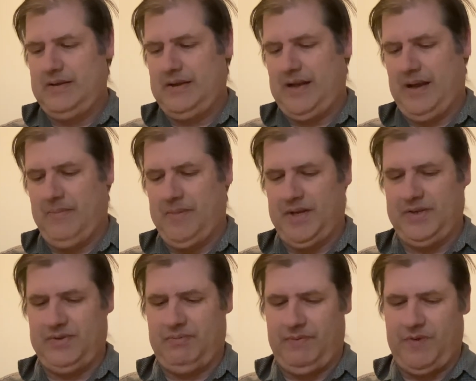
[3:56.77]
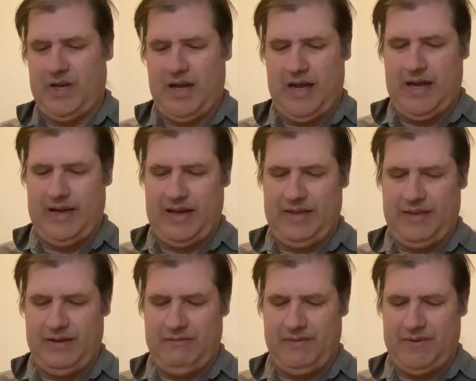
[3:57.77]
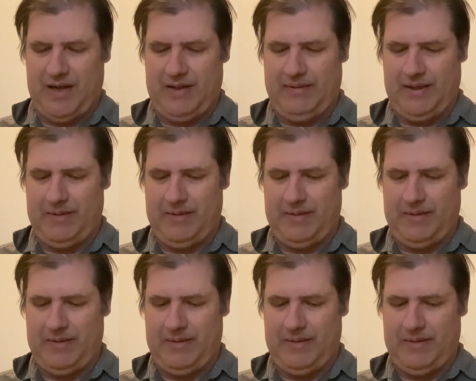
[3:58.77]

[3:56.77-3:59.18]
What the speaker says: how much we've got. I think we've got like